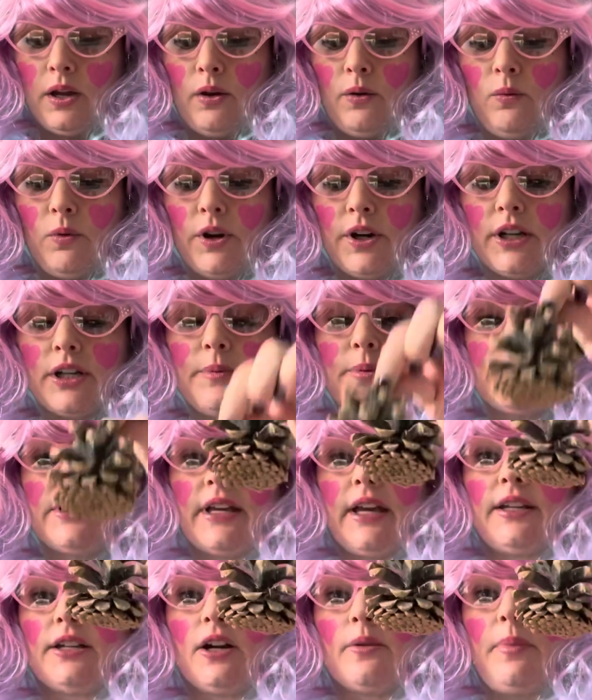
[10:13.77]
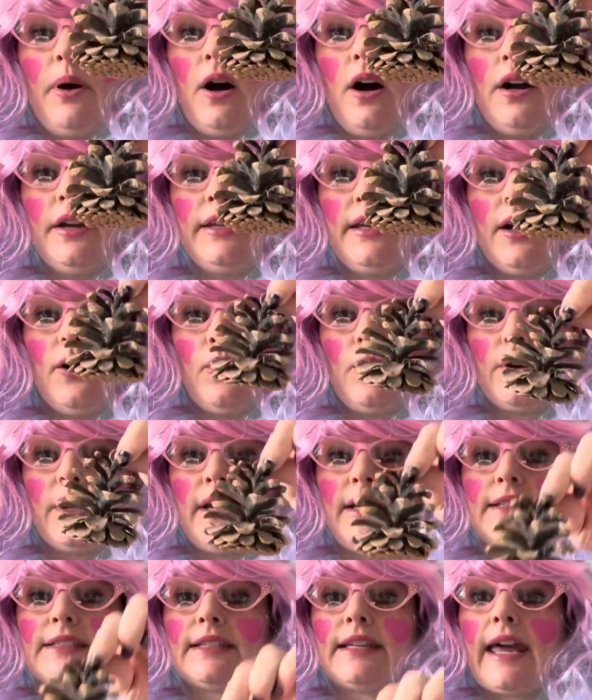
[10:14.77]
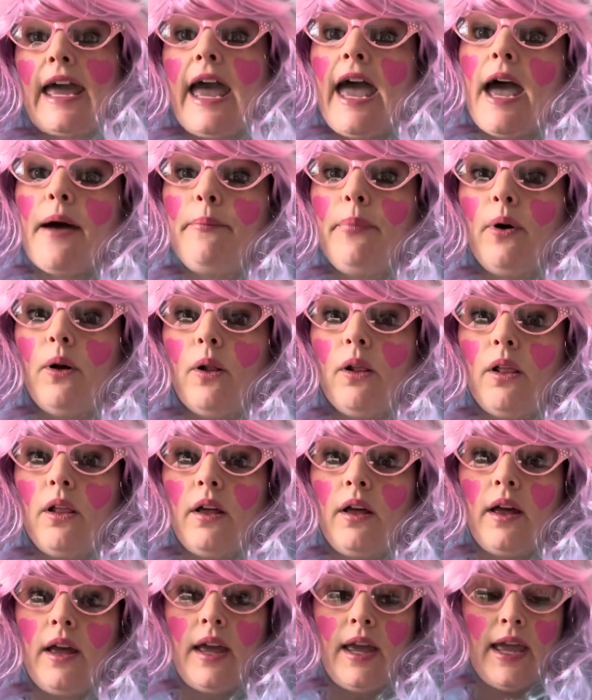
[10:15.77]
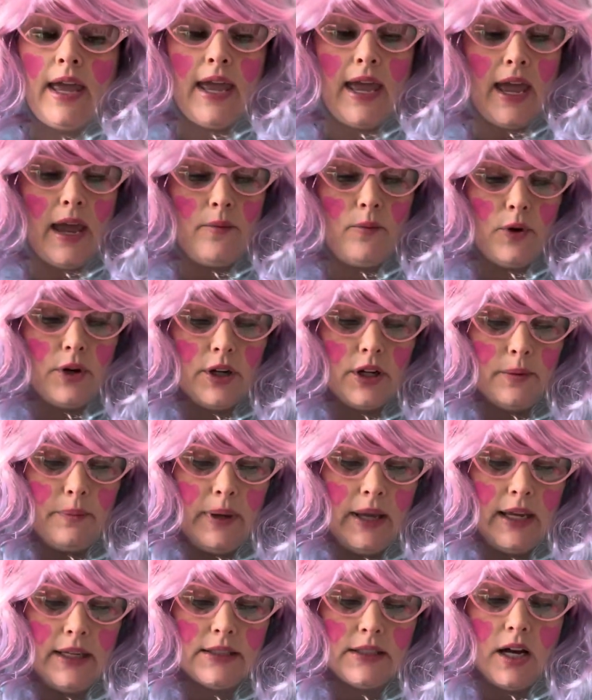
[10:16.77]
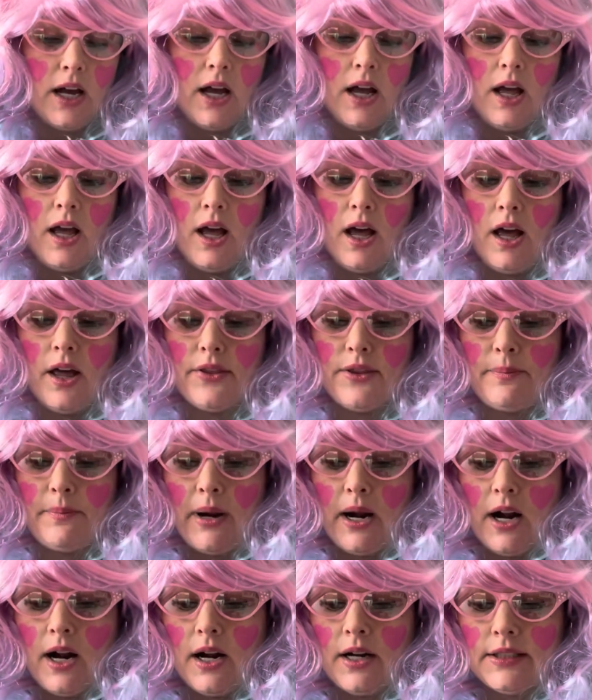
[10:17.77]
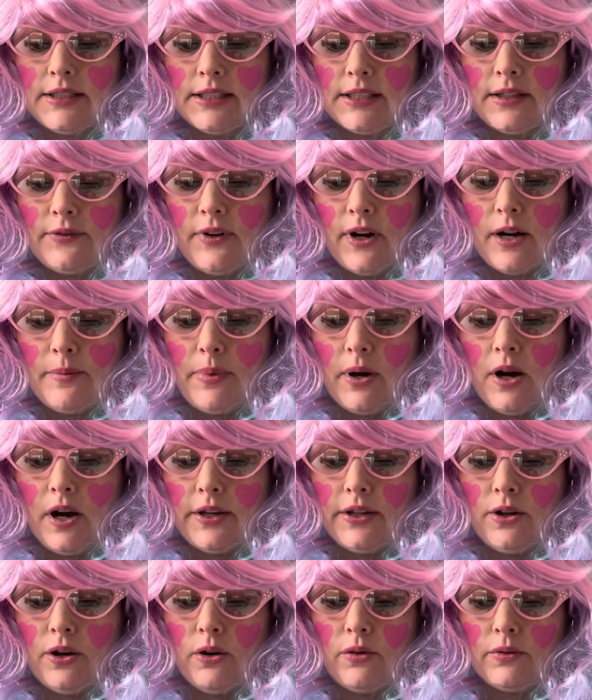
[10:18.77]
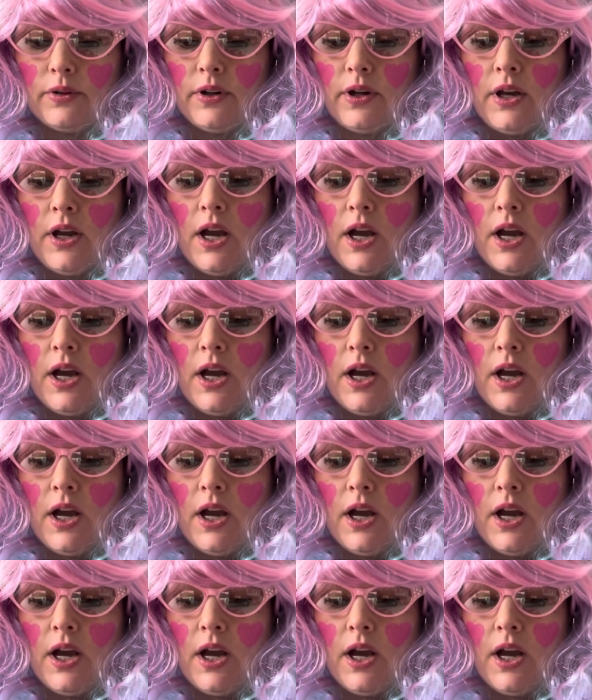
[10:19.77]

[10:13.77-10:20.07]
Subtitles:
We're going to pretend our pine cone is an apple, and we're going to paint all the parts of our pine cone.